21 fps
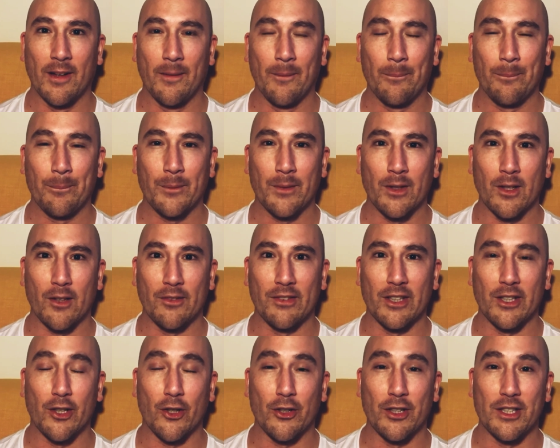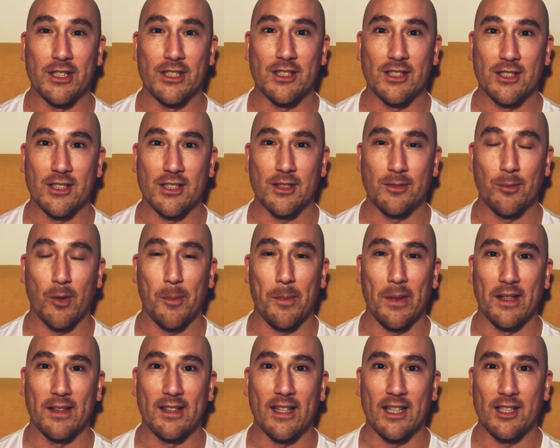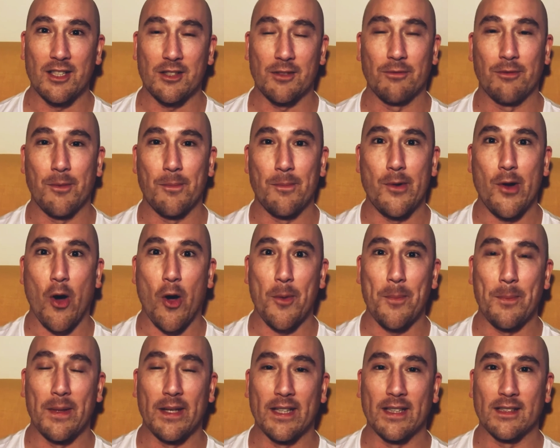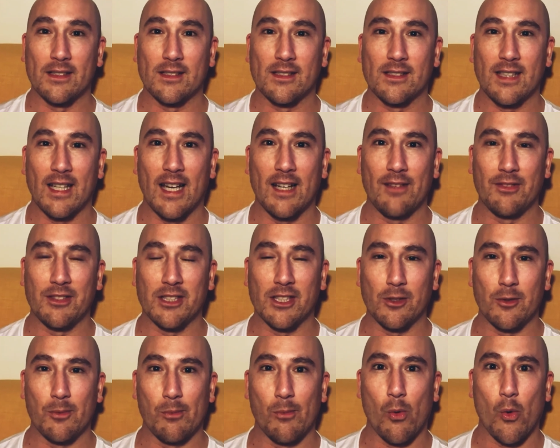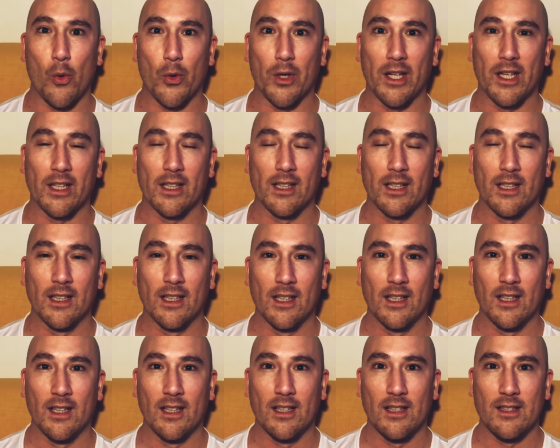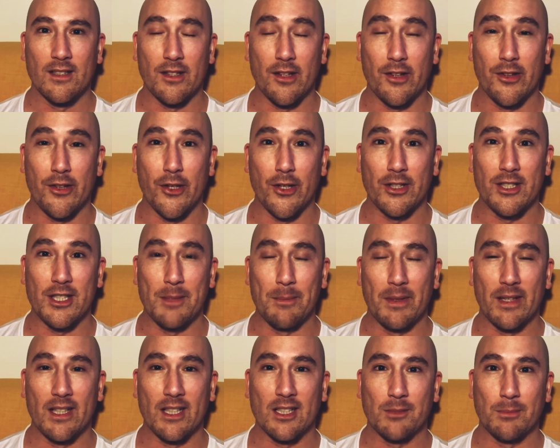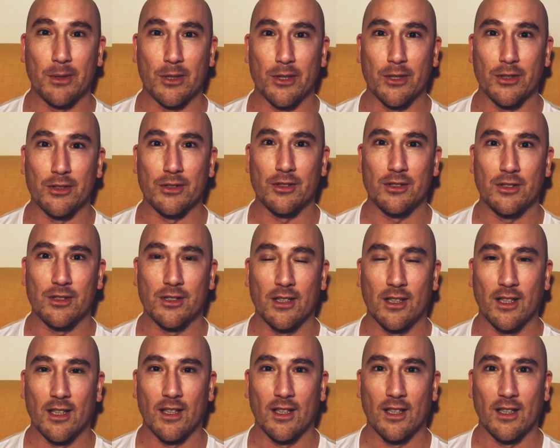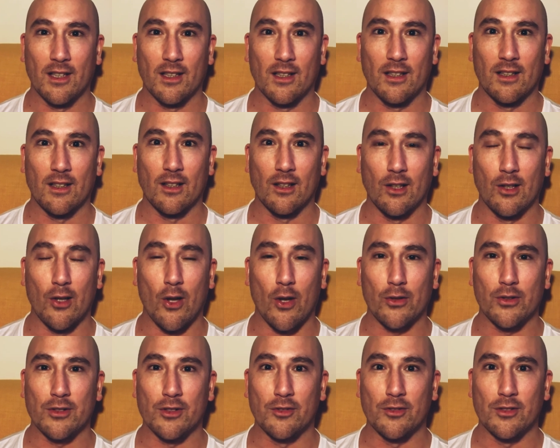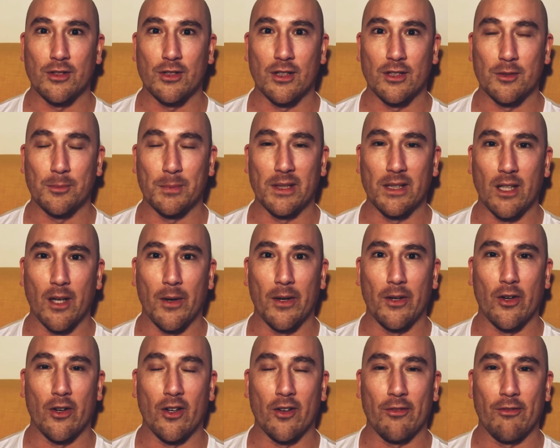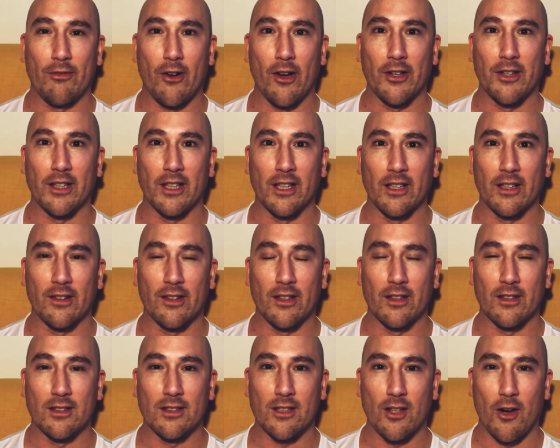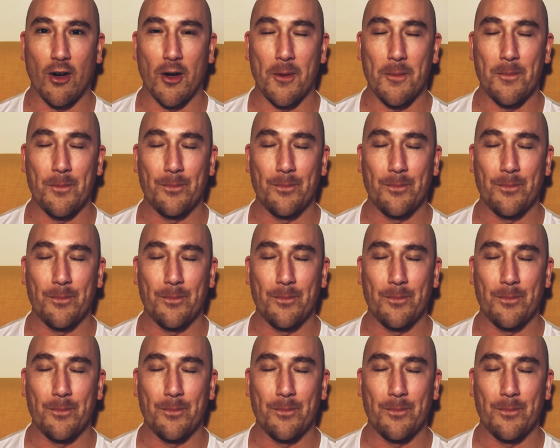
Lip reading: and I've increased my meditation from 9 minutes every single morning to 30 minutes because lots has been going on. I'm finding that I'm